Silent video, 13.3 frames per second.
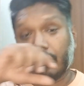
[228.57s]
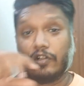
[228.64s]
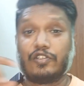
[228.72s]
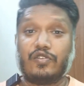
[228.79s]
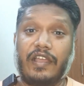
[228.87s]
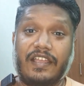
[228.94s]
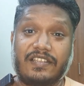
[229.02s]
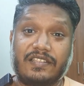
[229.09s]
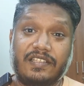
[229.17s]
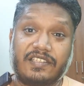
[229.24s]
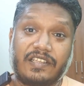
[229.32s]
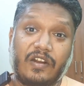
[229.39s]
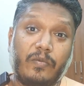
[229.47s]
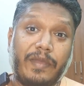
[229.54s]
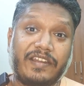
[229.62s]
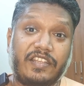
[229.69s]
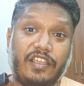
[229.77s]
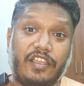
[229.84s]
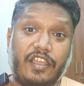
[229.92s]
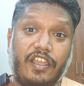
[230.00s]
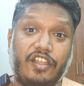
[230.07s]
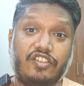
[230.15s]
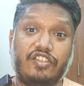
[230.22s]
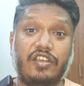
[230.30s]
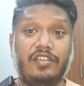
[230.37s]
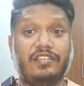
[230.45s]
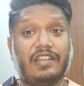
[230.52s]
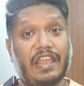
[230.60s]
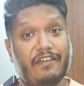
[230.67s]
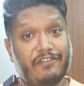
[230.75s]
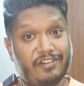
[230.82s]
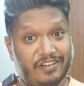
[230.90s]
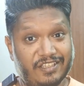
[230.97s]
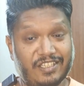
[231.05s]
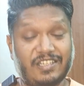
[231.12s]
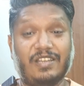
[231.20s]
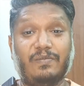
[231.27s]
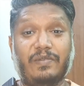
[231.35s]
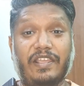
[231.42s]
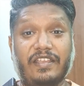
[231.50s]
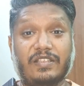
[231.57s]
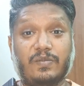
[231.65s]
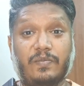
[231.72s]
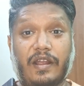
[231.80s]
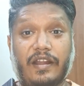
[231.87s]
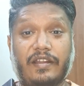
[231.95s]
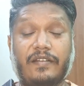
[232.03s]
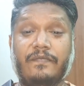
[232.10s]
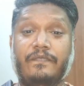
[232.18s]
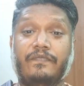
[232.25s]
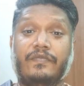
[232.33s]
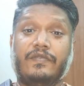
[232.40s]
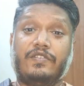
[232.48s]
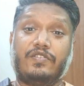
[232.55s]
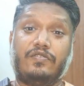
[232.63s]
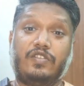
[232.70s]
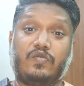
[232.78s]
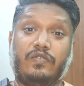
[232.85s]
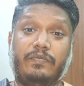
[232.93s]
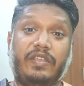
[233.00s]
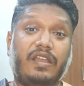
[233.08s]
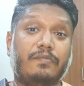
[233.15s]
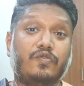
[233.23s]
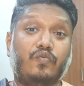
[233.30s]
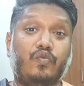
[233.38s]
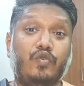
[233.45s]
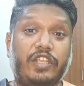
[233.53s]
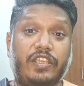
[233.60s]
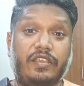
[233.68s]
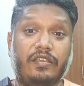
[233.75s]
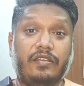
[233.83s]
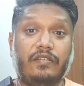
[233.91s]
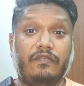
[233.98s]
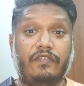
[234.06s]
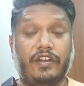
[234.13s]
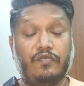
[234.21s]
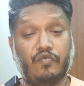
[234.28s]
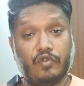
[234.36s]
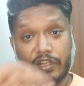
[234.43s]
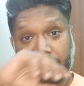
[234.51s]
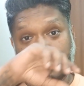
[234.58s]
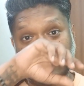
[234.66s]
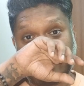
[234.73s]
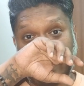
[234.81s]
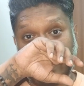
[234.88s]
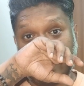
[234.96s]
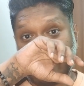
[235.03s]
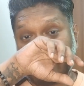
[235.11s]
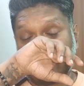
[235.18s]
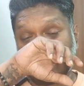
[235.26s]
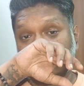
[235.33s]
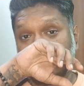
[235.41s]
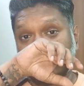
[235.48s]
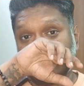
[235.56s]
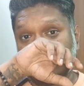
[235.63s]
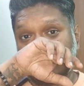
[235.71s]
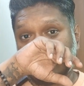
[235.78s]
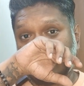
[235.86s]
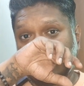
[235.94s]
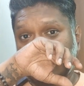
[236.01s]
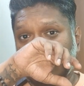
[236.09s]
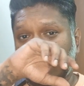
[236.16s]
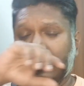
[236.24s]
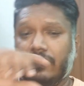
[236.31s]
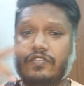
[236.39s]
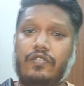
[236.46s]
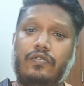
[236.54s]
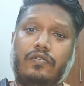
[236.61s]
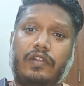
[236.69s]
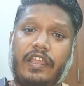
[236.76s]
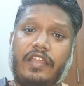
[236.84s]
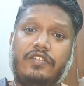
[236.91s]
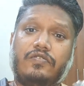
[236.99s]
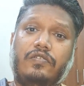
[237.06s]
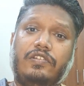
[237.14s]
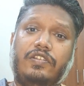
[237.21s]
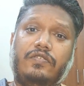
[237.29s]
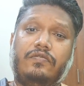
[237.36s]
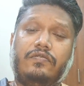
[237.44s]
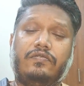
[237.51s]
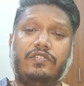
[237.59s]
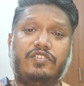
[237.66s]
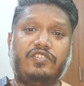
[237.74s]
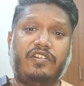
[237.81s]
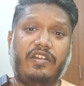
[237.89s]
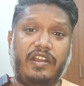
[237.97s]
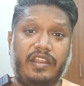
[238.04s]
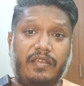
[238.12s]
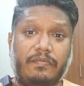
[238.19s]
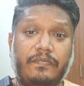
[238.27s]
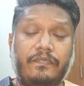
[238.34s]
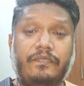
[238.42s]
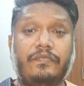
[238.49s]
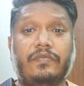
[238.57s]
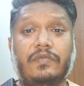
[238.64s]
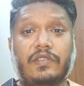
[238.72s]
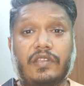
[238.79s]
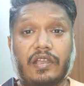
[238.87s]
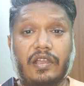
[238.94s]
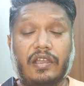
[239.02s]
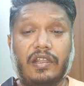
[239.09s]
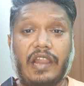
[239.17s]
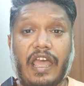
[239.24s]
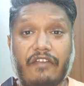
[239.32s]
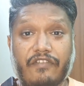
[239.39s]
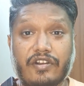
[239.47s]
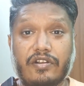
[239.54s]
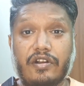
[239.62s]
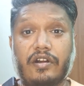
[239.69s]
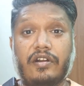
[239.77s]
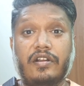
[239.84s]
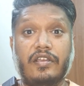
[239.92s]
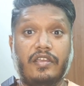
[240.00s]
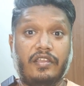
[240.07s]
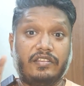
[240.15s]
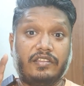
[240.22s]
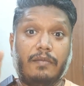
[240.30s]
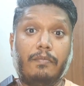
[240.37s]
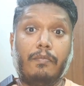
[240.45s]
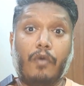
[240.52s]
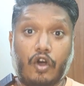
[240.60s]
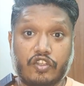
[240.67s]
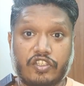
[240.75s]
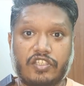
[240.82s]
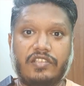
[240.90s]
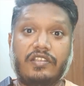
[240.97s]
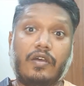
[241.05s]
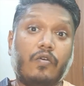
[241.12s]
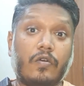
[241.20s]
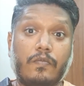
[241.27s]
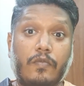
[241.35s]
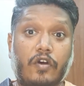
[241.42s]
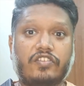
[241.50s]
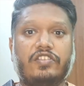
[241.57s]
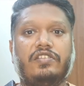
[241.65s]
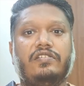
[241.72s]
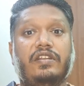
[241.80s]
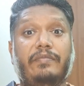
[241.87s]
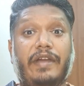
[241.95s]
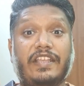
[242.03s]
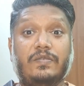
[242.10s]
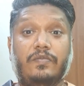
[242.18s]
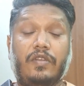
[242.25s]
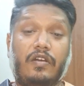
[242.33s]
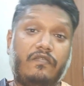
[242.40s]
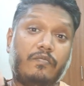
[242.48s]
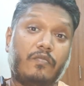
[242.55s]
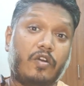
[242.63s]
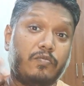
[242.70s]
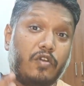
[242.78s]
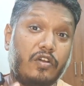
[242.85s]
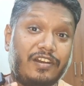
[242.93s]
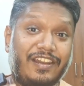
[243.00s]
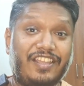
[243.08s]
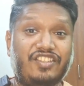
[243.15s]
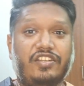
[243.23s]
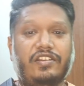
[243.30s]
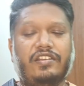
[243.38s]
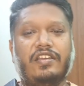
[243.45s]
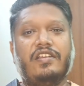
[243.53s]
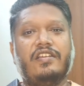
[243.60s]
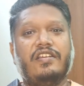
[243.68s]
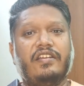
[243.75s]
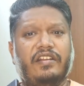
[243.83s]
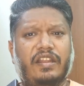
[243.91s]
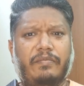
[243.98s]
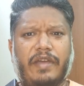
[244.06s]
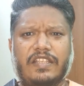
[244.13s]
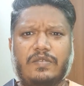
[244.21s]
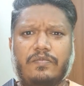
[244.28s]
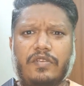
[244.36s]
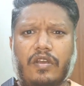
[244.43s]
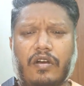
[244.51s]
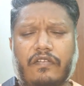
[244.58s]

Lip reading: Also has this aromatic edge. The lavender is still playing its part. So this one becomes woody, very woody in the dry down. So like I told you, the geranium, the lavender, the moss, the oak moss reminds me of Montblanc Legend, reminds me